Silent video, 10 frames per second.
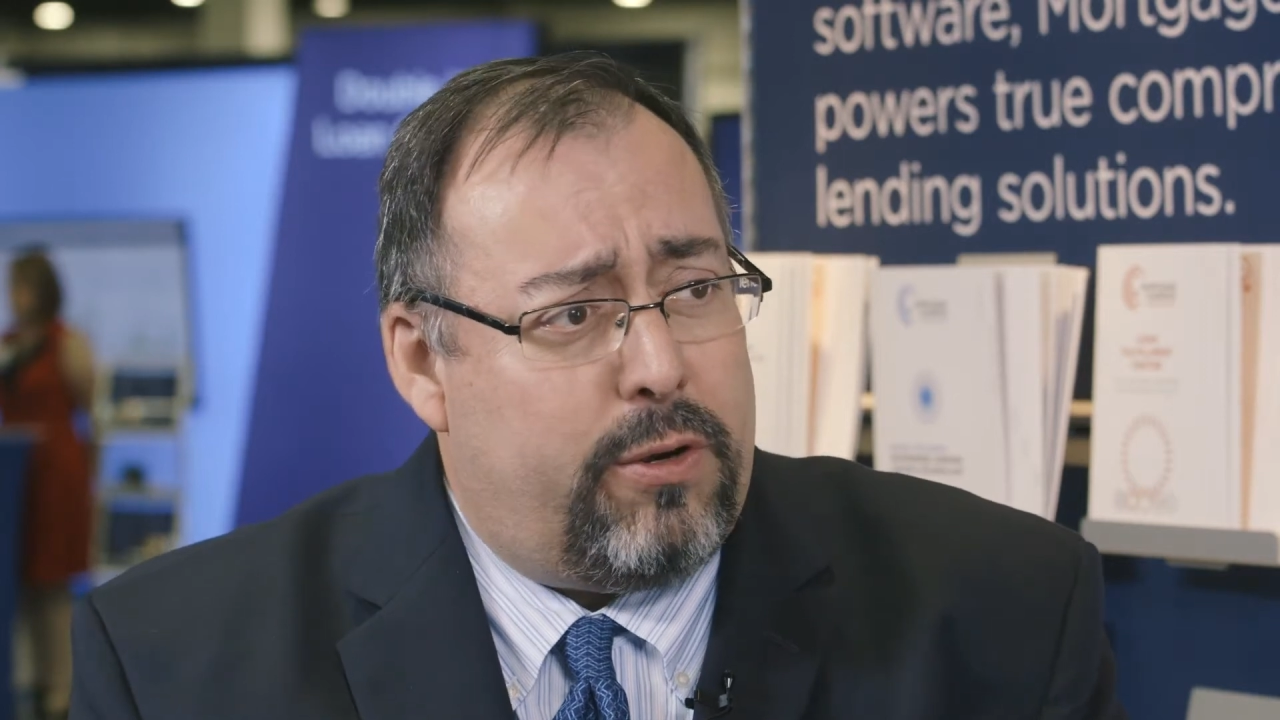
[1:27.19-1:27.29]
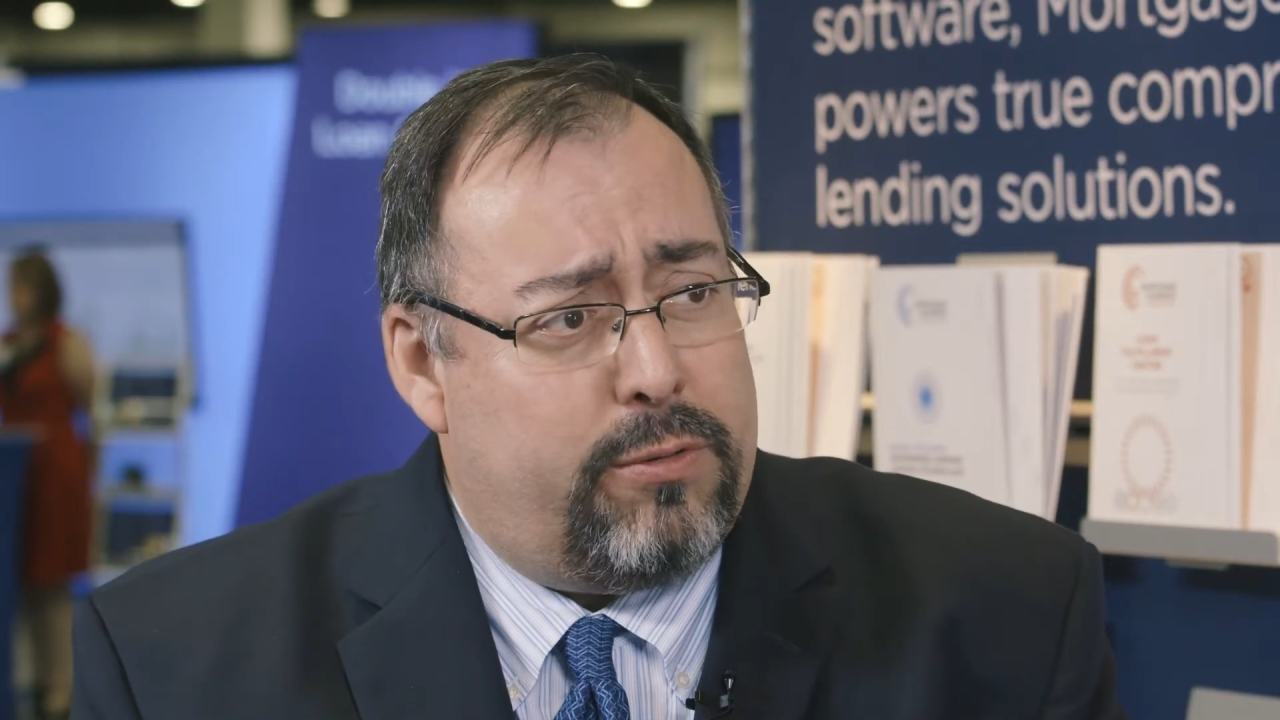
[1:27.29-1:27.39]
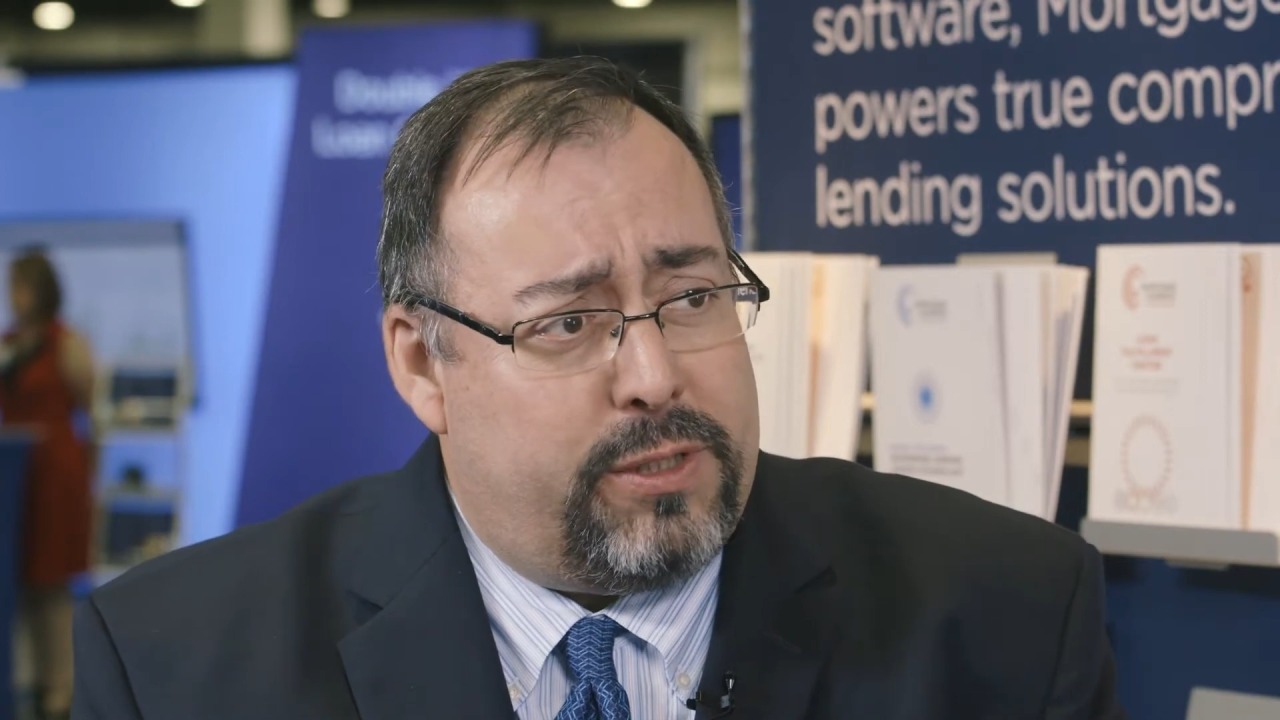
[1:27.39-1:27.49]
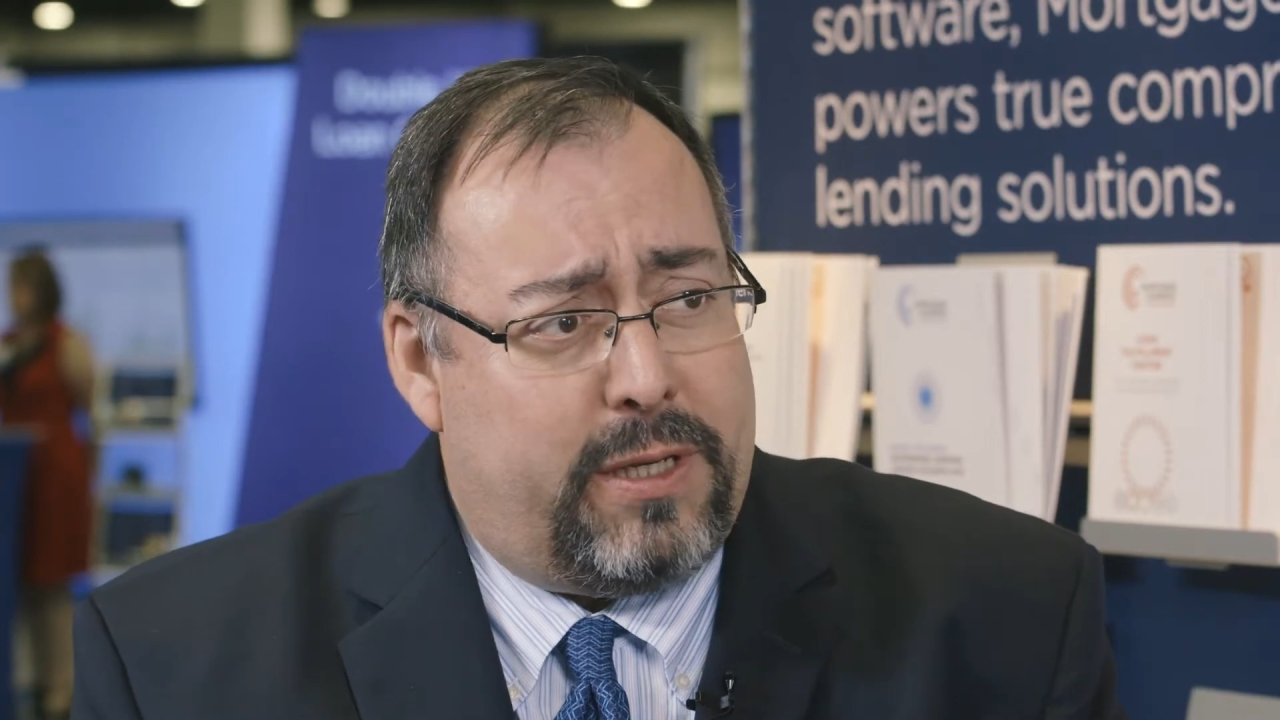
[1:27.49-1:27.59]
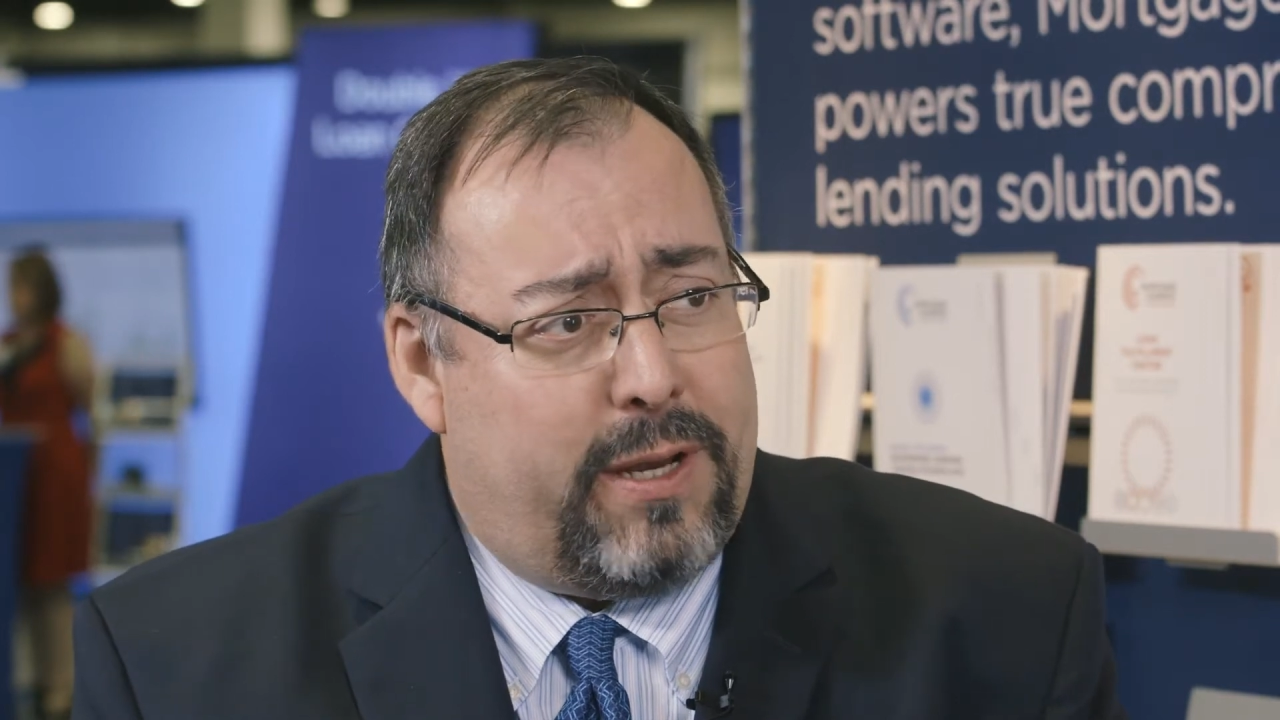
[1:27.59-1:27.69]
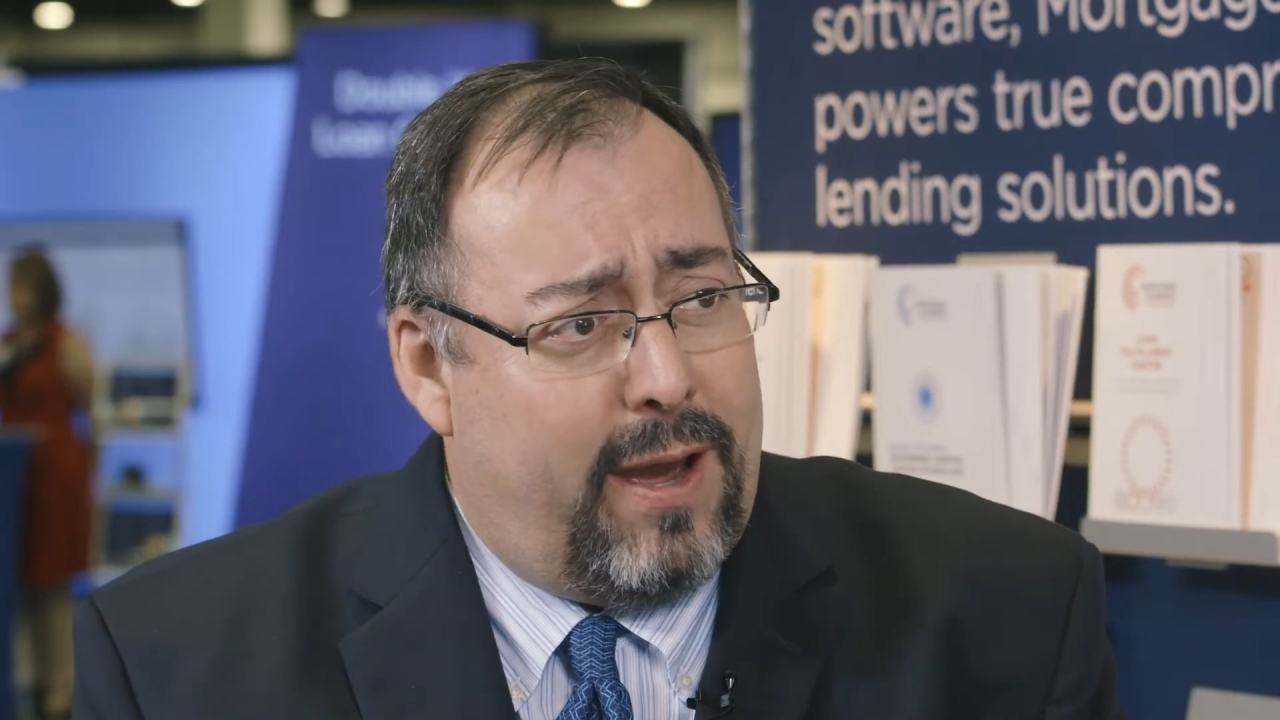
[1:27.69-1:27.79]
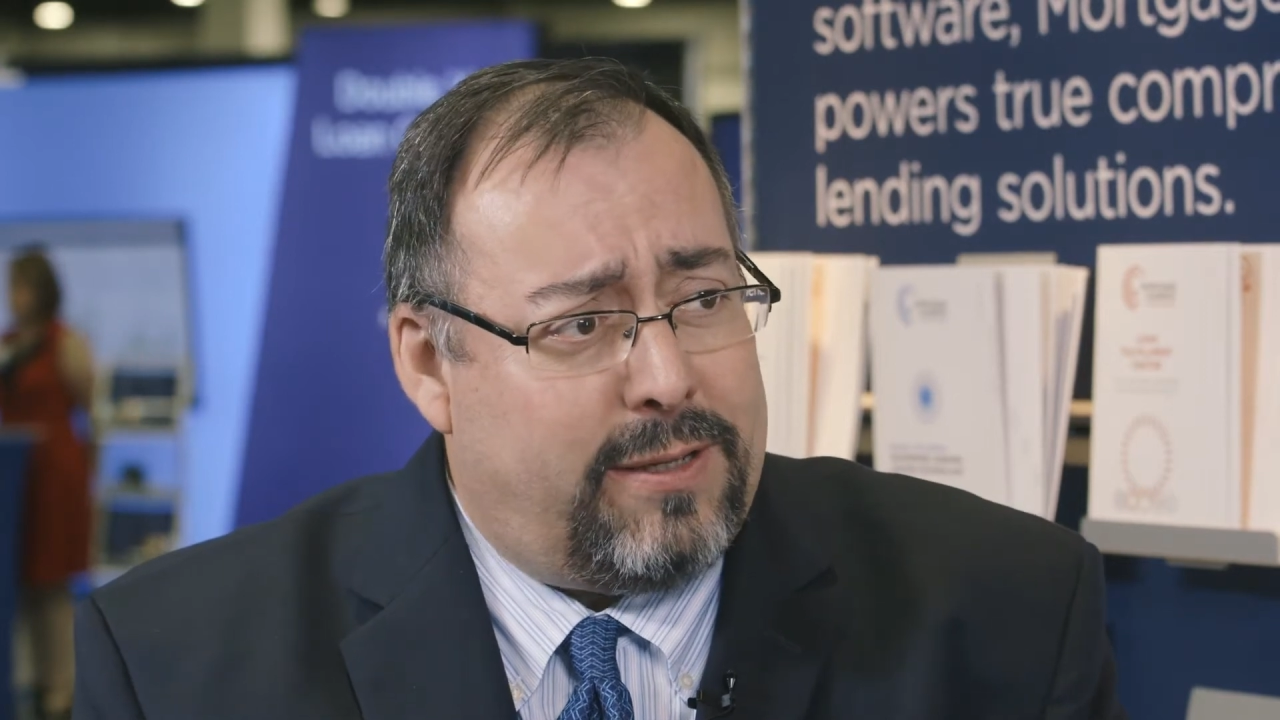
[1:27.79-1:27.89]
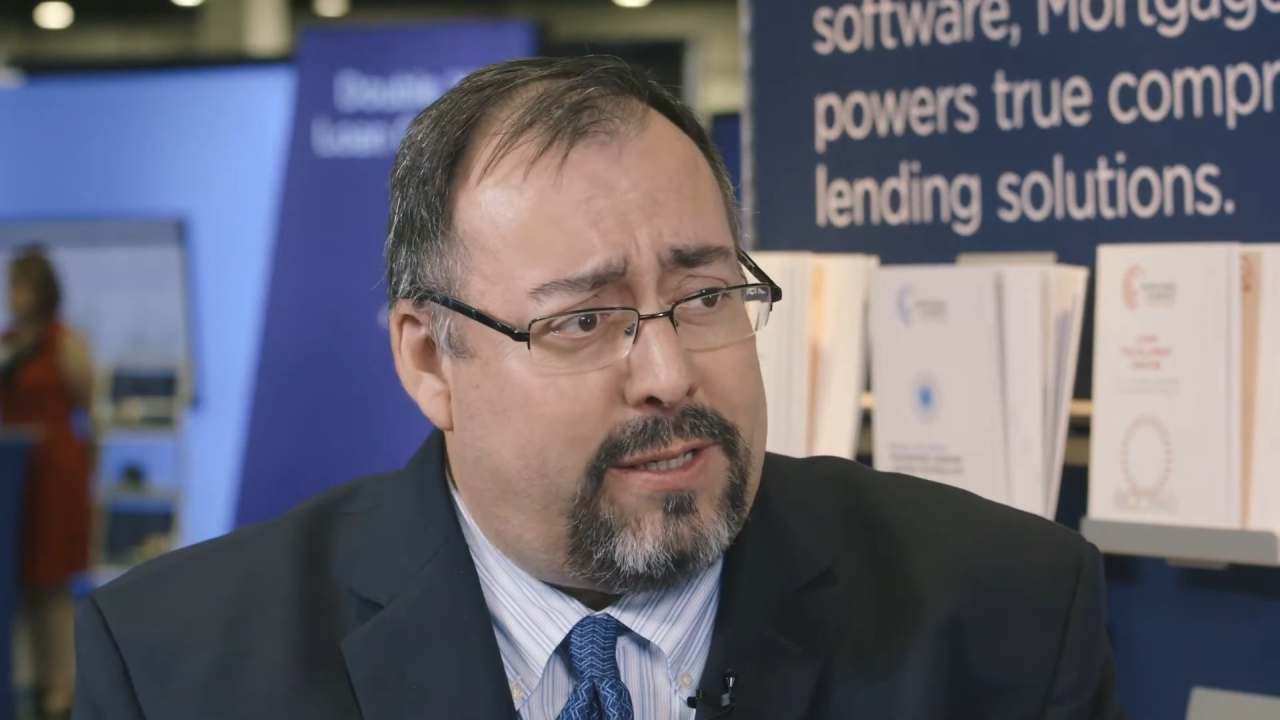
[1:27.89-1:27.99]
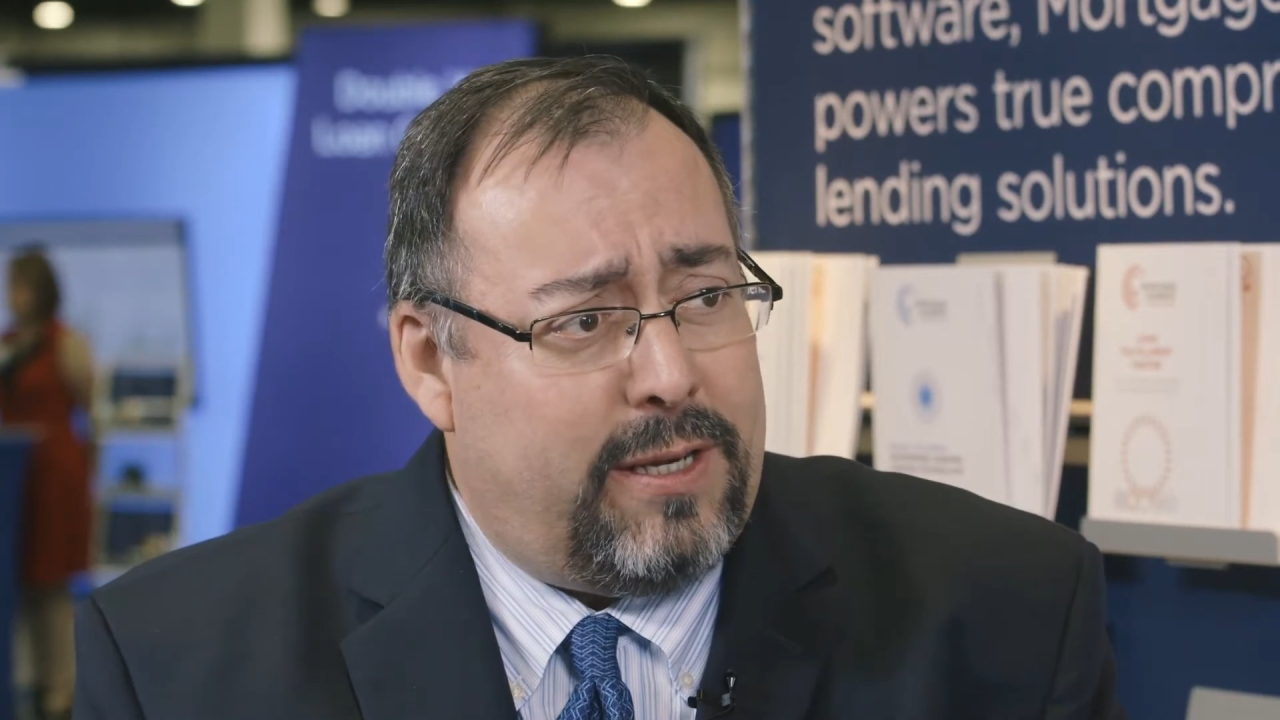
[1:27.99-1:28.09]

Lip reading: using in IT.